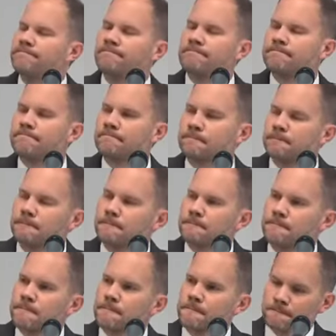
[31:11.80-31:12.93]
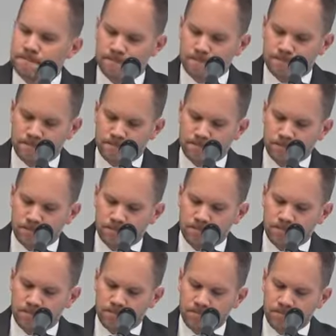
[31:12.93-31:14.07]

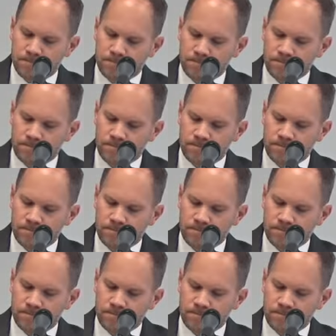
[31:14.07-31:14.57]
[no speech]